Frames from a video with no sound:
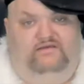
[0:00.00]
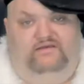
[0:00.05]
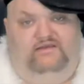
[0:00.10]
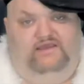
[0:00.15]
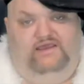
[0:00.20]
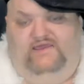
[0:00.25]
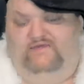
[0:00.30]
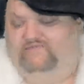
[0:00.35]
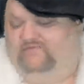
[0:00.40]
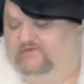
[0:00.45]

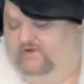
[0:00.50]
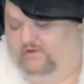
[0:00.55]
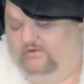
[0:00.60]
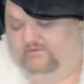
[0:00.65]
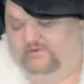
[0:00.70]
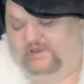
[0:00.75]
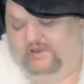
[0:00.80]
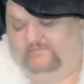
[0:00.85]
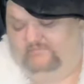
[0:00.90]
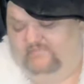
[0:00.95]
If you don't
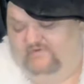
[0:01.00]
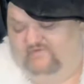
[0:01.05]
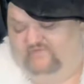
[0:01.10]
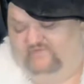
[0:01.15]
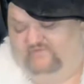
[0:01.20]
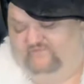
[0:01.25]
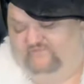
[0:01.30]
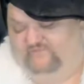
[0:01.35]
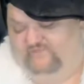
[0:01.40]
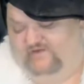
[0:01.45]
like
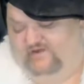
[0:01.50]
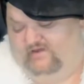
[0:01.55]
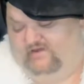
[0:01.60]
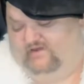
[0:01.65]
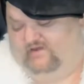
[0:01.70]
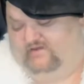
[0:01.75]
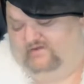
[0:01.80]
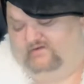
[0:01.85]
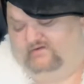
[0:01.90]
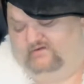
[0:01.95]
Missy,
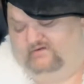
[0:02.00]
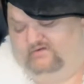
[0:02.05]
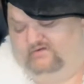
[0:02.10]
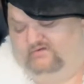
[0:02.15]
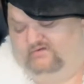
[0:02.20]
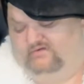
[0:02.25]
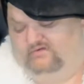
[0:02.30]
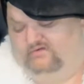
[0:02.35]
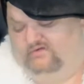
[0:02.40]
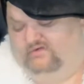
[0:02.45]
fine. If
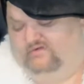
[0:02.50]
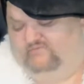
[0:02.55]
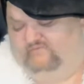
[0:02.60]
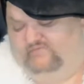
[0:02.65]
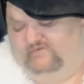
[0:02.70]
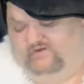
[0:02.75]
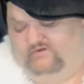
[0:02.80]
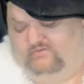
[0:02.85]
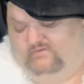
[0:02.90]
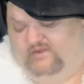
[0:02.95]

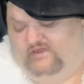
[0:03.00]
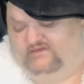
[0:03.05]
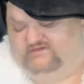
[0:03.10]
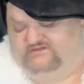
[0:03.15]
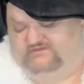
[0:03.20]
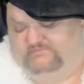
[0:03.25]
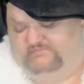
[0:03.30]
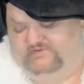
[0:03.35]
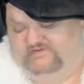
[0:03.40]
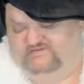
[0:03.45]
you don't like
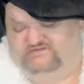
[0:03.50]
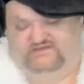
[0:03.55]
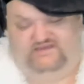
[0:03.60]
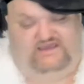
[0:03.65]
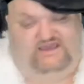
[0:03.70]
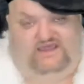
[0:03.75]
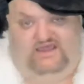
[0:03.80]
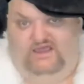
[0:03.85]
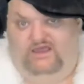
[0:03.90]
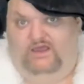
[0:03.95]

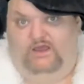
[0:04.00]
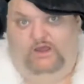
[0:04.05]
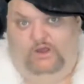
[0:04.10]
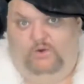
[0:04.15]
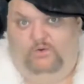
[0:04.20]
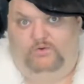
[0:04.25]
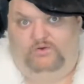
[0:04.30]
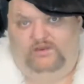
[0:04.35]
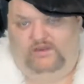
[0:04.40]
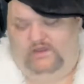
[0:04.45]
Shabisky,
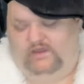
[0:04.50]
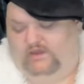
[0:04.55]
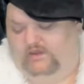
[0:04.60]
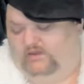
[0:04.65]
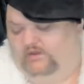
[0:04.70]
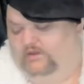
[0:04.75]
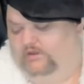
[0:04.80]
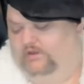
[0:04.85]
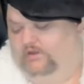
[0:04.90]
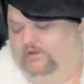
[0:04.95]

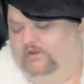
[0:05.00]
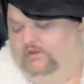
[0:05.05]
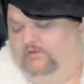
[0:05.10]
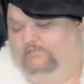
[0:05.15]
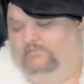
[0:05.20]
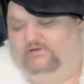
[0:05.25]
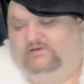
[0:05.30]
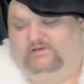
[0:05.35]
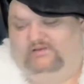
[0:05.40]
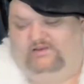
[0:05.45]
okay.
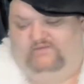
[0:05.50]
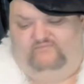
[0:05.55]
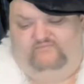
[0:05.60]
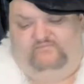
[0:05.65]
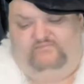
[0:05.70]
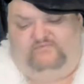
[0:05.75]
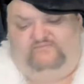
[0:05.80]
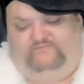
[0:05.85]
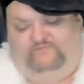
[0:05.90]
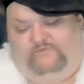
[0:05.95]
But leave
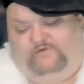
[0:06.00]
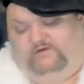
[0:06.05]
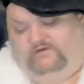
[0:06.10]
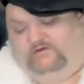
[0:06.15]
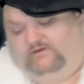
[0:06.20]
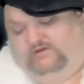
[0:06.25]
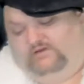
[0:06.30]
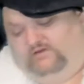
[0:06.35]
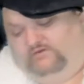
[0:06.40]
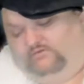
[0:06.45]
him the fuck
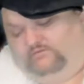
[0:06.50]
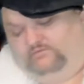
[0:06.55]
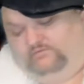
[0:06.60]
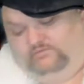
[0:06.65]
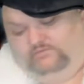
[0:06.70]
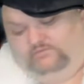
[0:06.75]
alone.